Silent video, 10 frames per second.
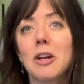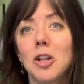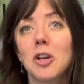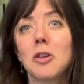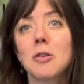
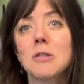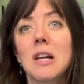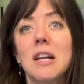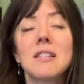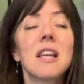along those
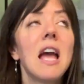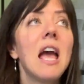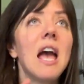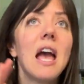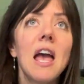lines.
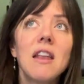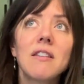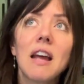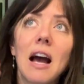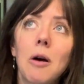
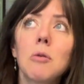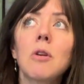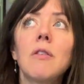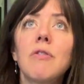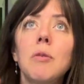And out
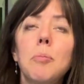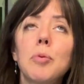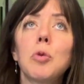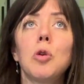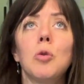of the
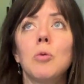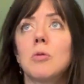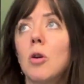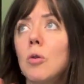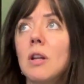blue,
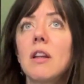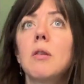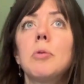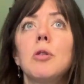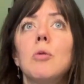totally out of the
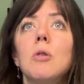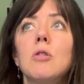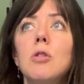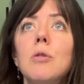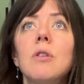blue,
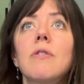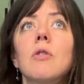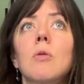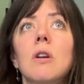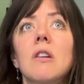2
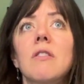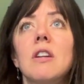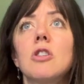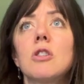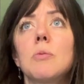different
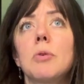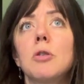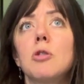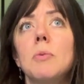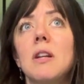organizations
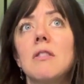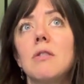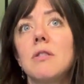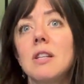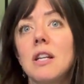approached me to
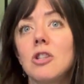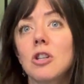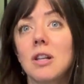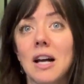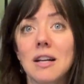teach
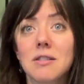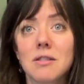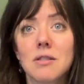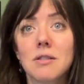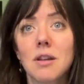
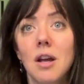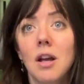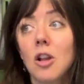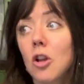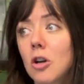classes,
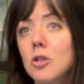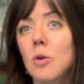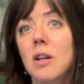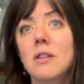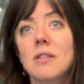large
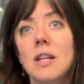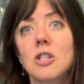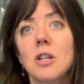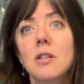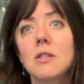
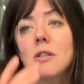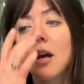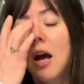organizations,